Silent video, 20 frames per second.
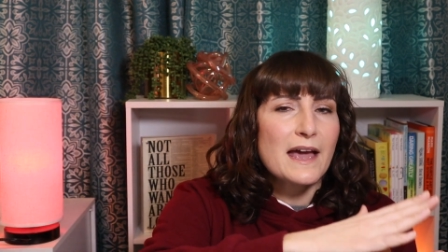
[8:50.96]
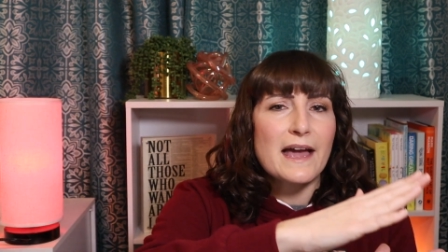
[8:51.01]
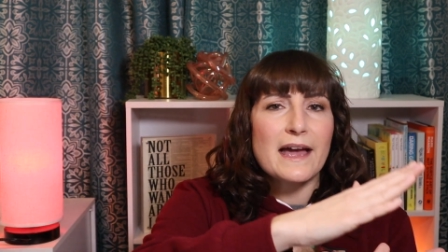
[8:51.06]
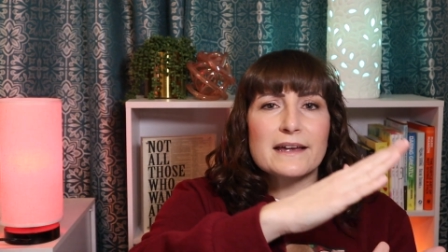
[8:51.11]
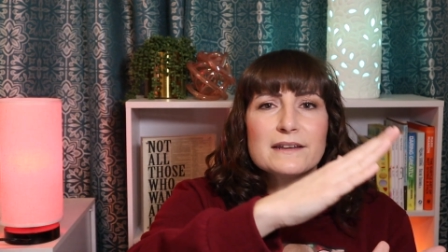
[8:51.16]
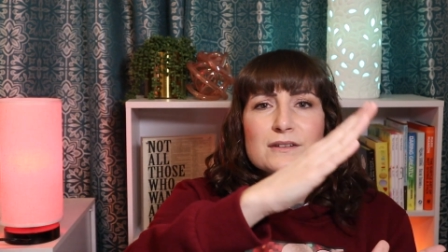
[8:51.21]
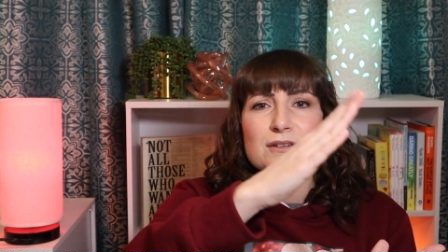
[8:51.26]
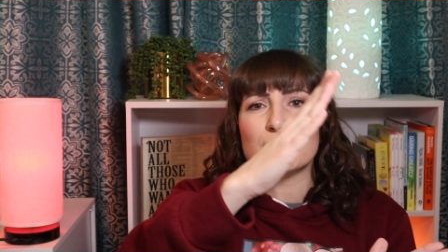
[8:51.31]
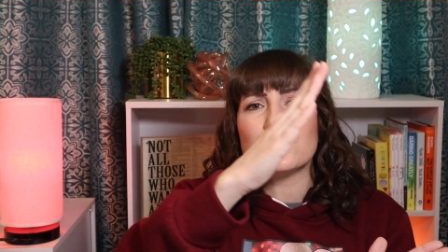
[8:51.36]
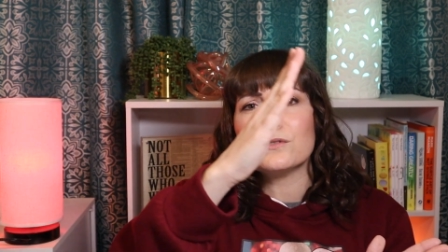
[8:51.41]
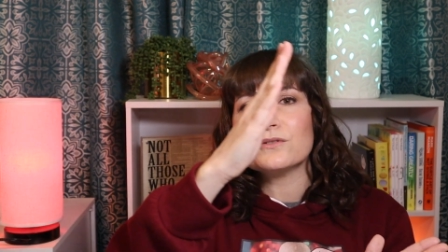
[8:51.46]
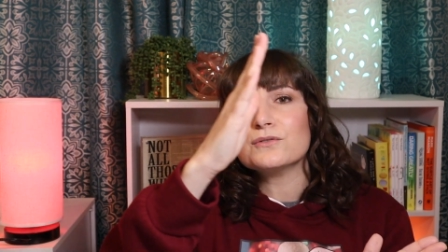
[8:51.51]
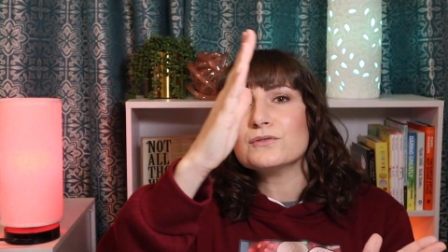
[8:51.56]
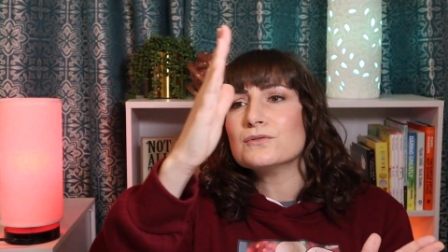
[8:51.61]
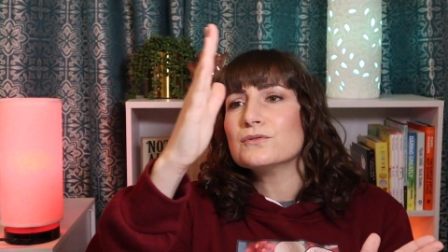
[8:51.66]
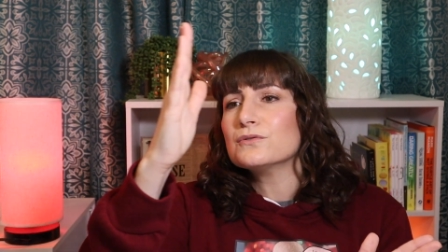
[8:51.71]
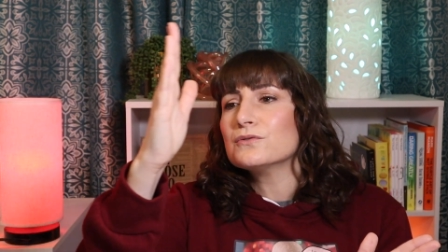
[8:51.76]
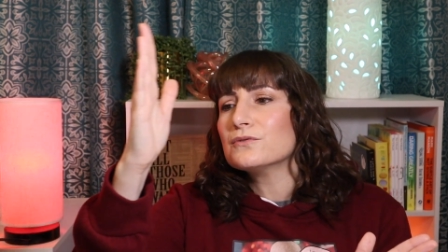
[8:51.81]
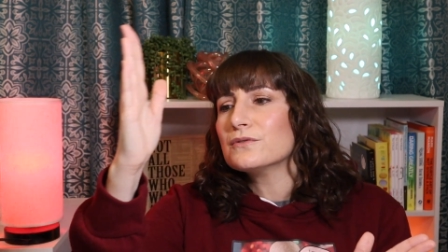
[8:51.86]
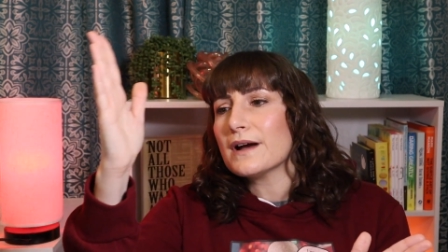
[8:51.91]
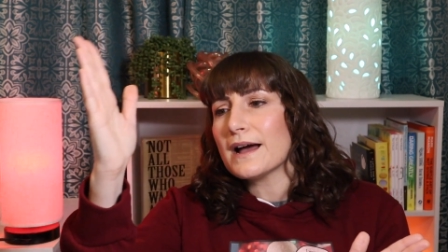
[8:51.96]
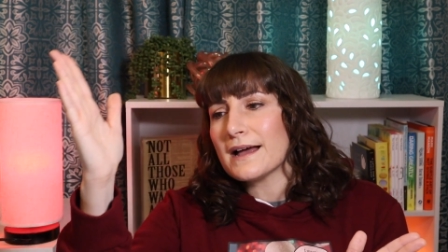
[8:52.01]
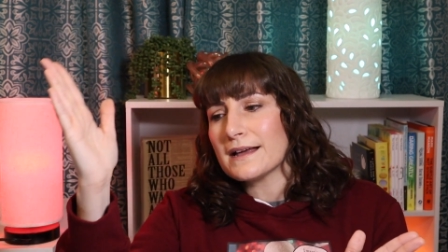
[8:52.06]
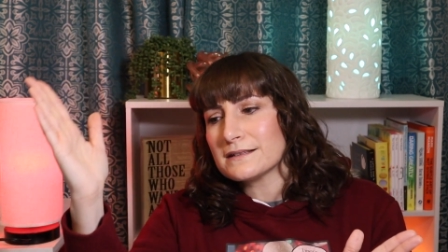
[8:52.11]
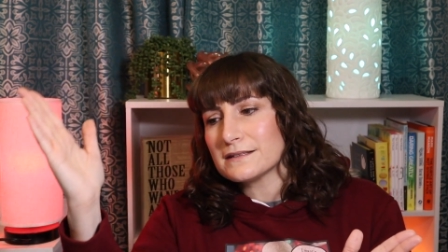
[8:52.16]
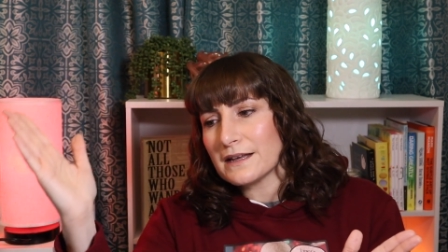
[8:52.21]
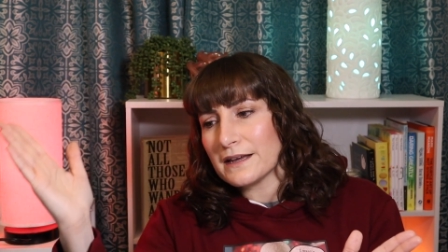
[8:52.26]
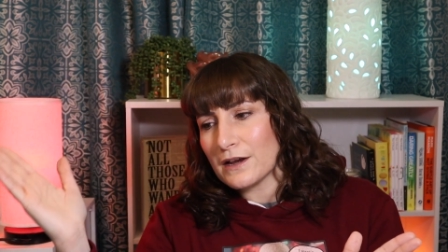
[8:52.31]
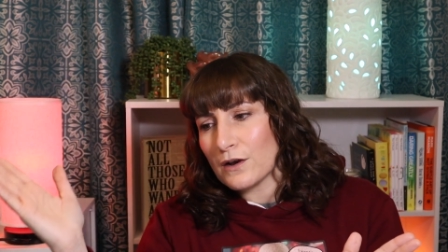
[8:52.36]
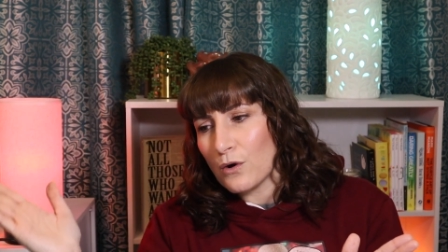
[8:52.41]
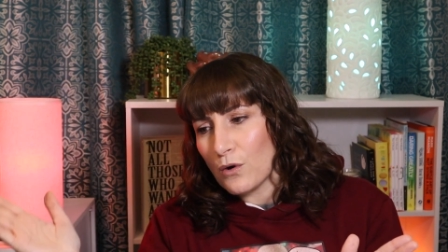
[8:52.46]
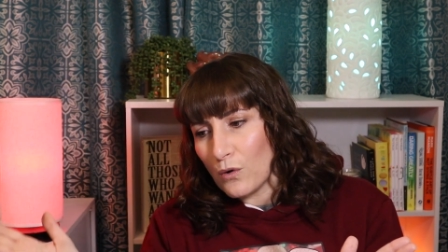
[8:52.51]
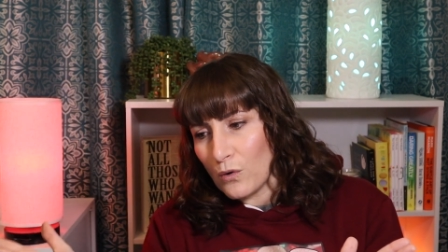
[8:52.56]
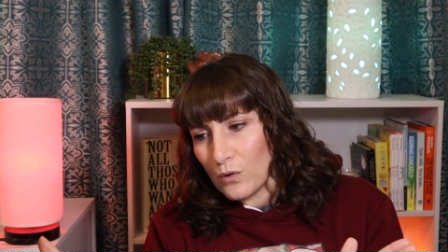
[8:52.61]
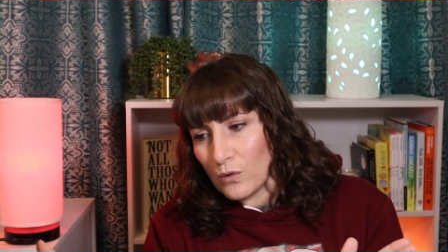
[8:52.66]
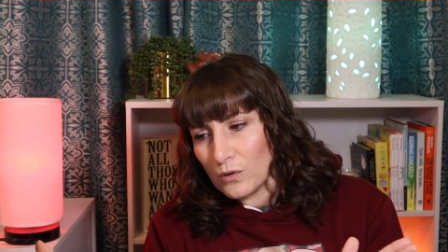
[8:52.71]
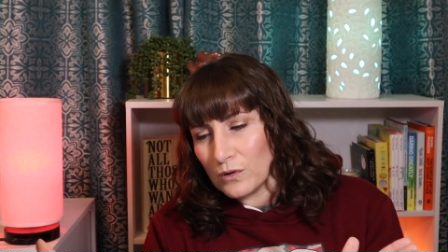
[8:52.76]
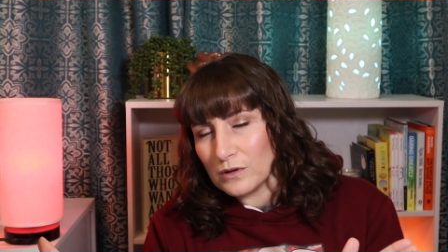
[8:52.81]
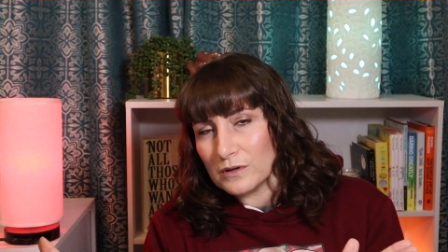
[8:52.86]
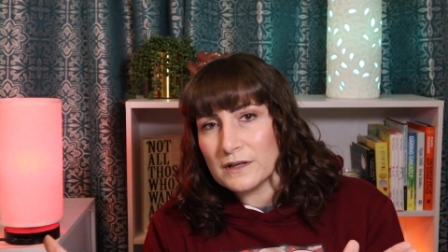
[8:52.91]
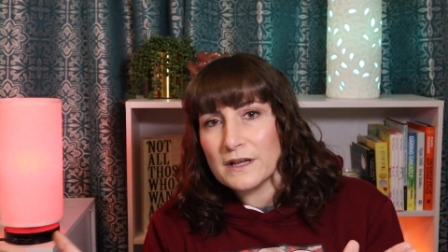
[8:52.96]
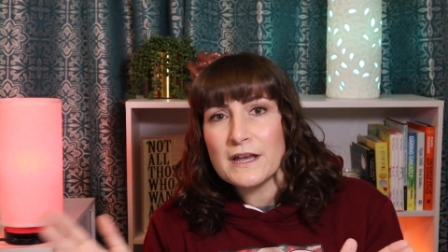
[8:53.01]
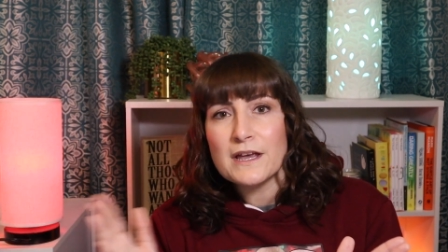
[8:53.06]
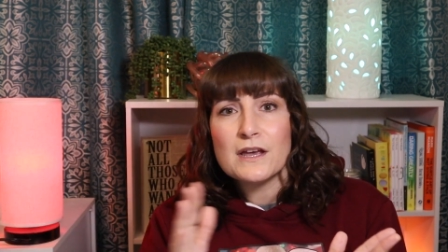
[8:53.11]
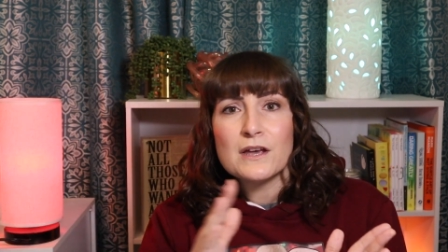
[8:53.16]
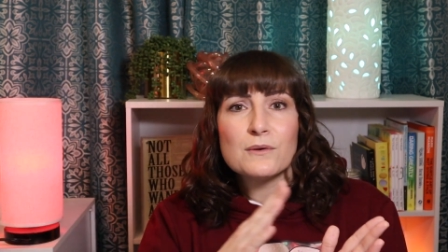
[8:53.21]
at you as a whole.